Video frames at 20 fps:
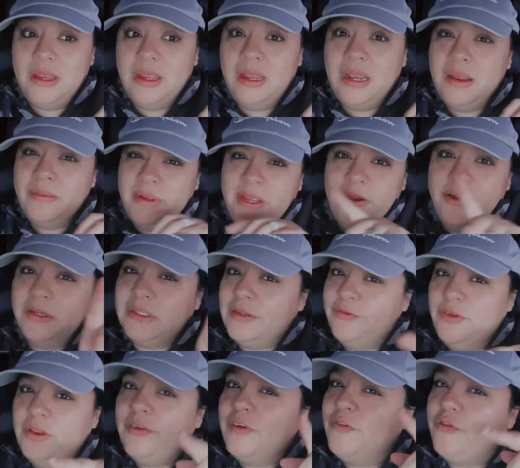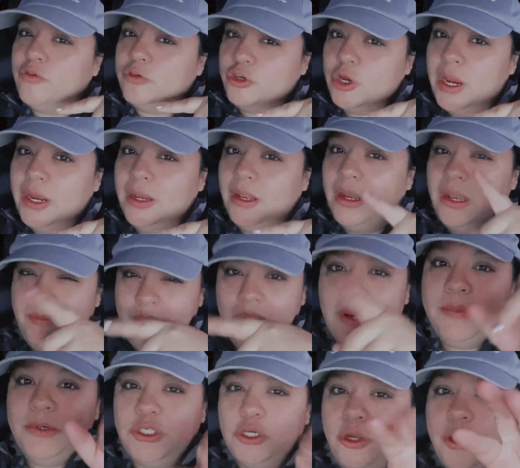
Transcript: And I'm curious if any of you ever tried it. Let me show